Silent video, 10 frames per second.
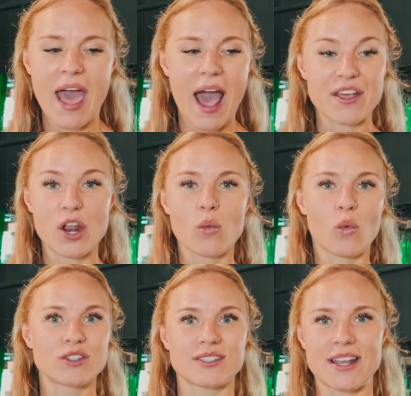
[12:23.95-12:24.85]
and they don't
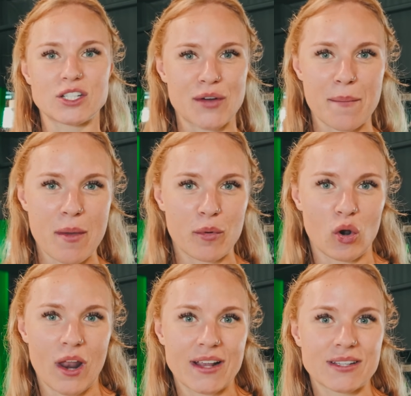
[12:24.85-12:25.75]
want to interrupt people or
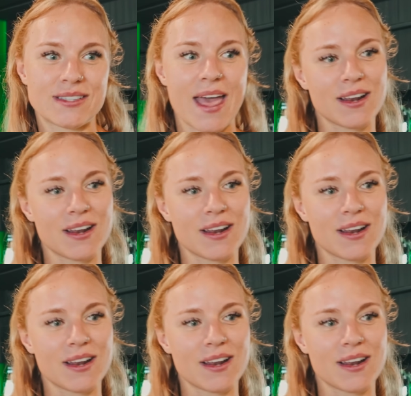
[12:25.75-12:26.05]
like say